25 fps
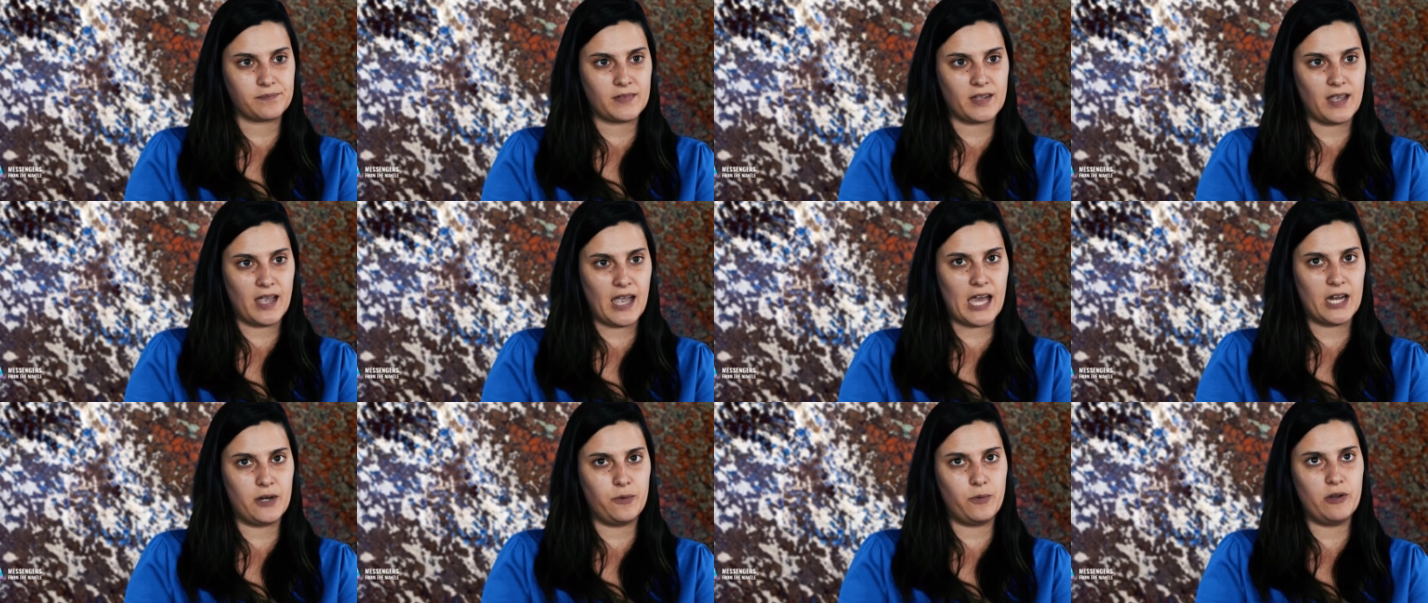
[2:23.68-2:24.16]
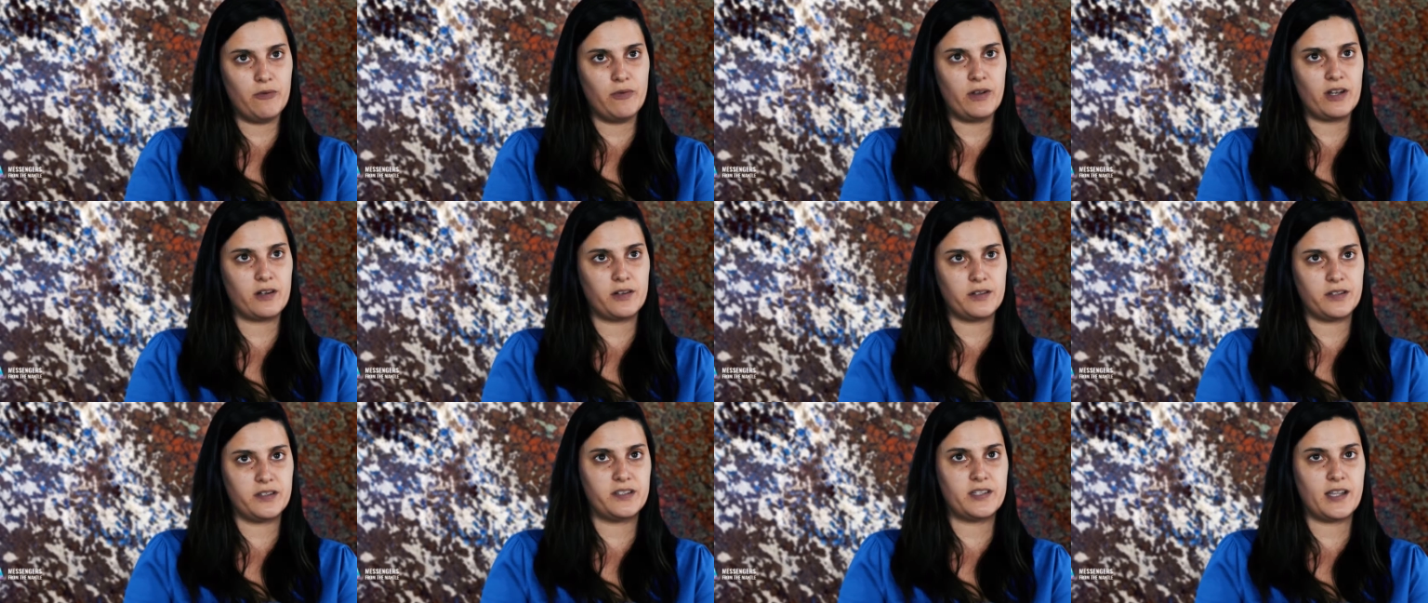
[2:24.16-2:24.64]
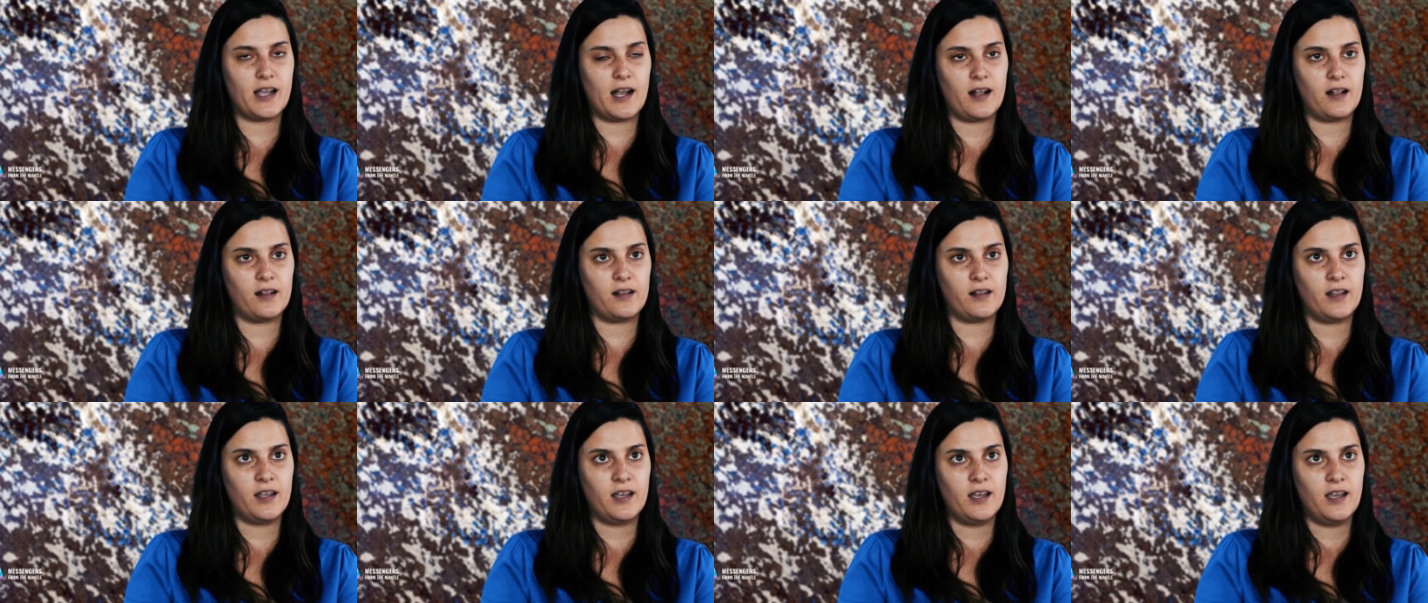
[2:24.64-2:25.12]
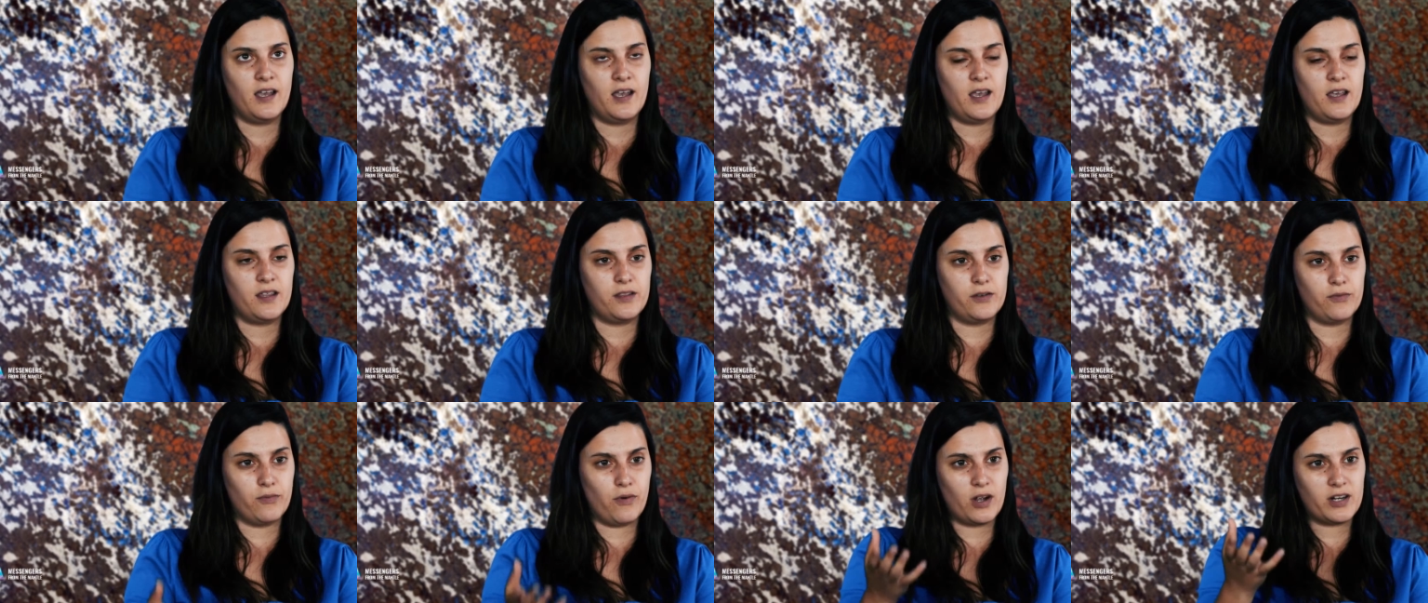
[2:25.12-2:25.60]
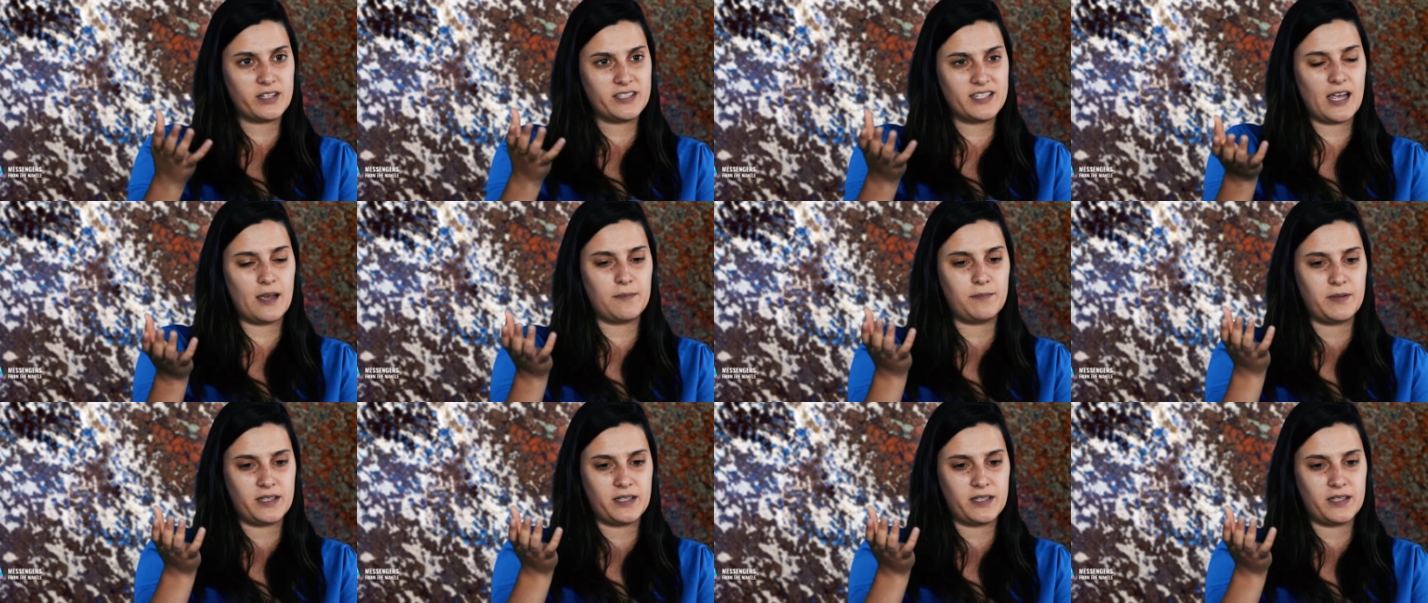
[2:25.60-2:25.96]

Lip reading: how do we reconcile the rock type